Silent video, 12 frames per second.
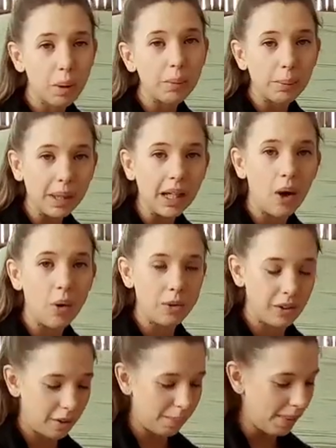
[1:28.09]
probably
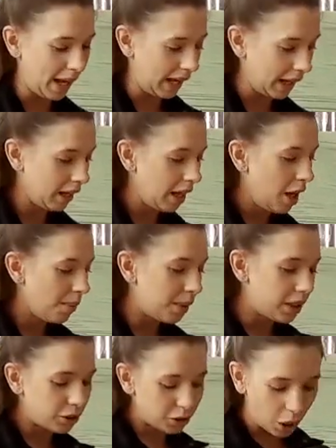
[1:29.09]
older than me,
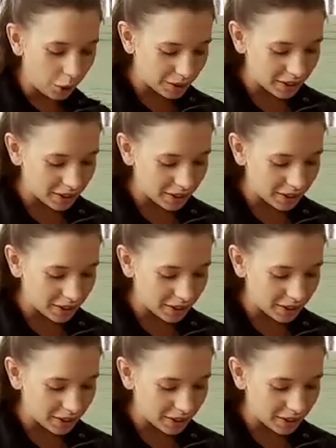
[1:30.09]
but it's so